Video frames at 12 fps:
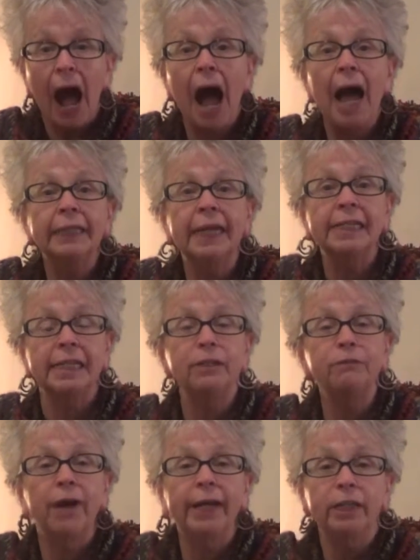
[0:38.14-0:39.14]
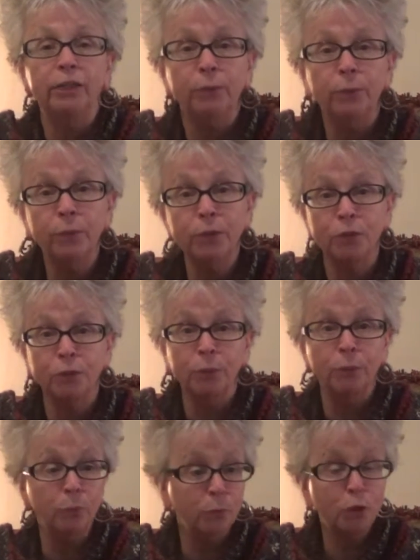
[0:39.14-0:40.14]
I'd like to invite you
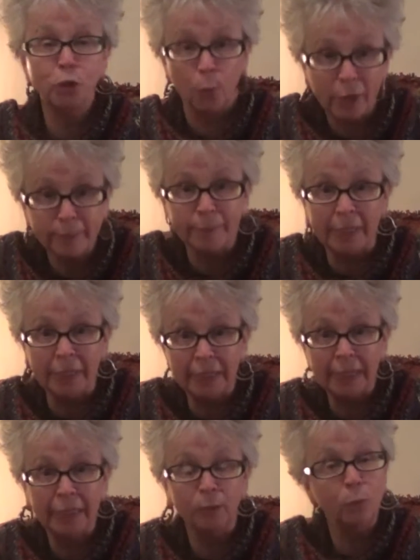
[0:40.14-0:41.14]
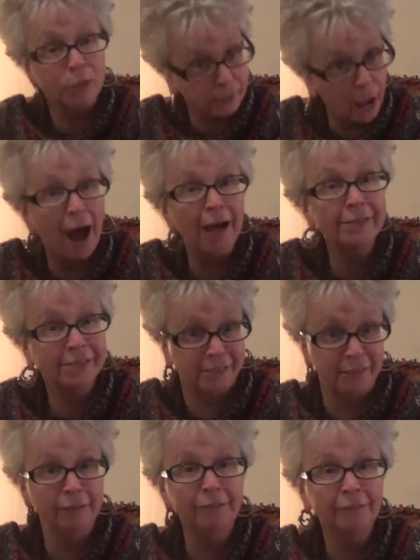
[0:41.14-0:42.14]
to join me in
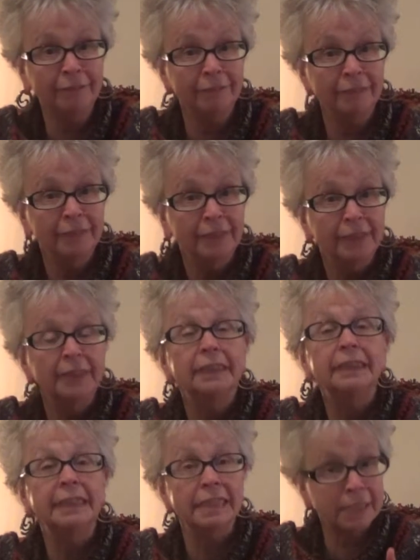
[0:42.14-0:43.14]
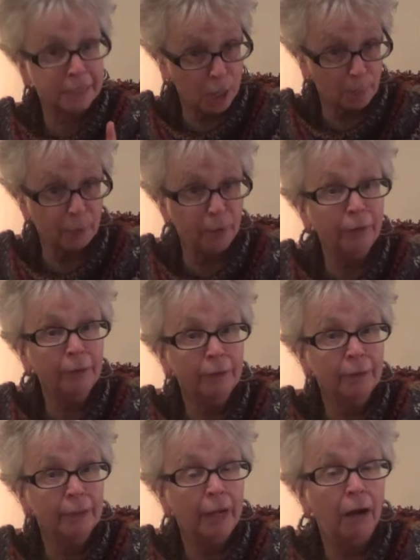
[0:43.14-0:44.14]
Wisconsin this summer,
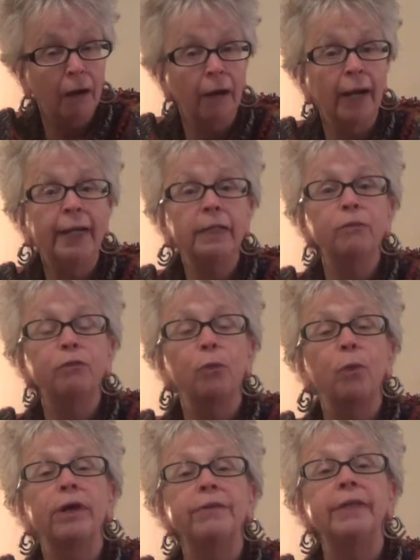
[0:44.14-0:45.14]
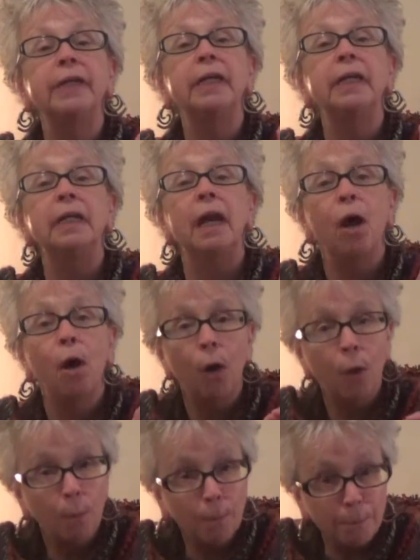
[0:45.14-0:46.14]
all right, for the
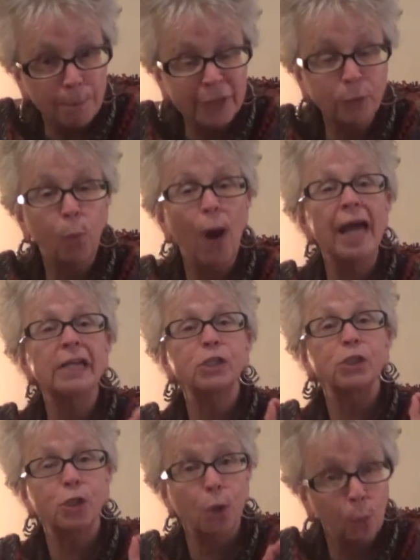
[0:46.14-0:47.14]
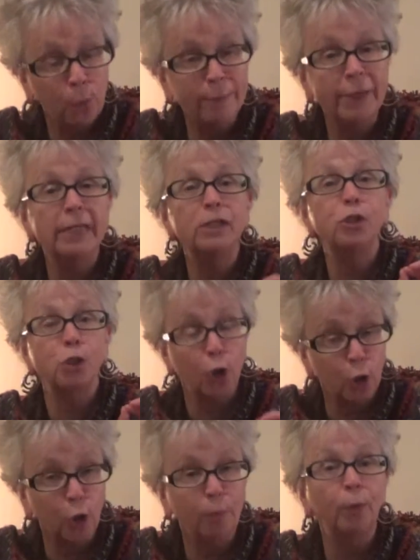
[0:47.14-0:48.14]
Midwest Women's
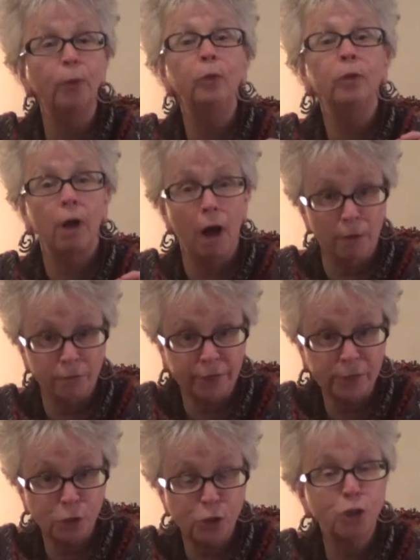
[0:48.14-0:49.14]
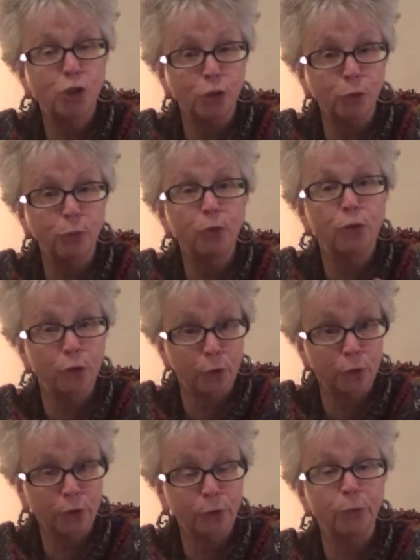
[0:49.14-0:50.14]
Herbal Conference, June
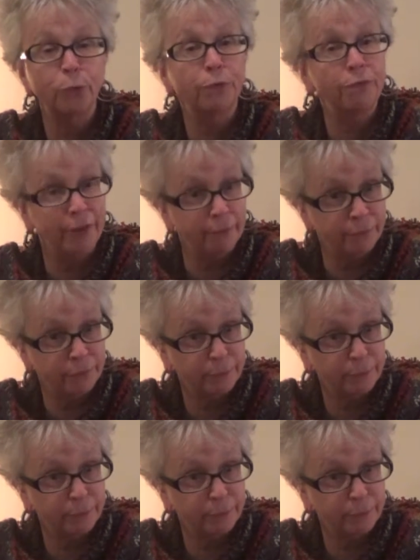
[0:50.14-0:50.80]
3rd through the 5th